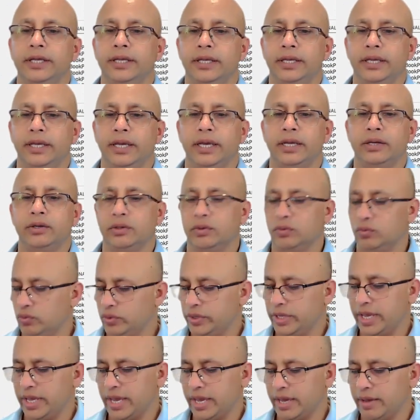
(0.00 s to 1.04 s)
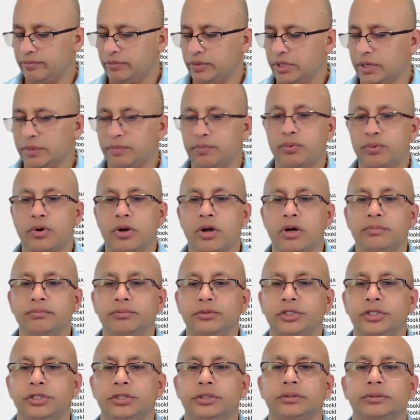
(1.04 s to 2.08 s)
And we have the
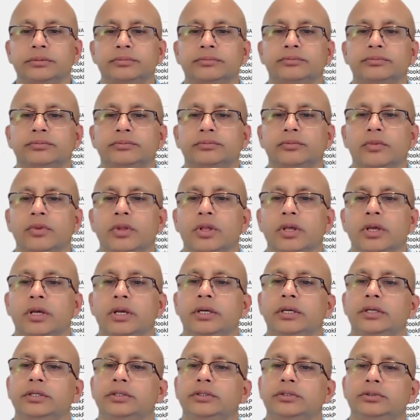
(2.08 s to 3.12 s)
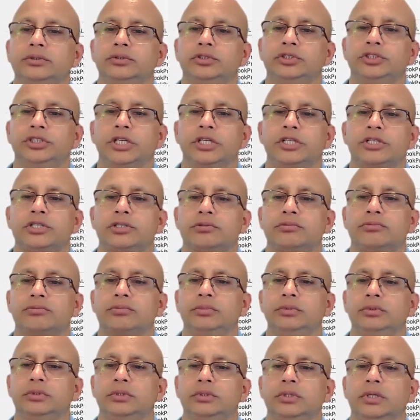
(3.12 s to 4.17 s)
prompt. Just
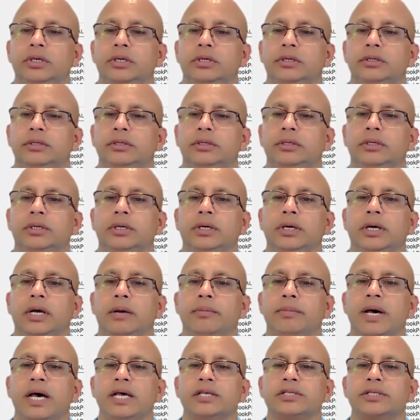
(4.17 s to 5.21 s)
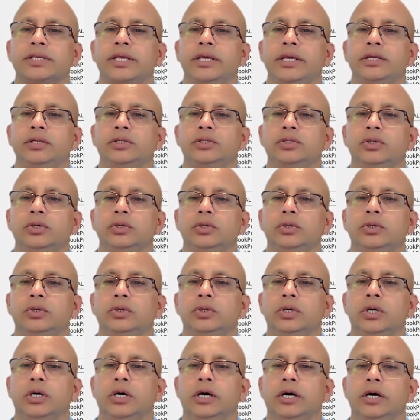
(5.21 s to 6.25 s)
I'm asking
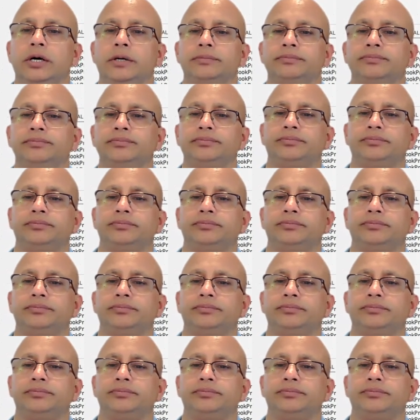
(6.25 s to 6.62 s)
to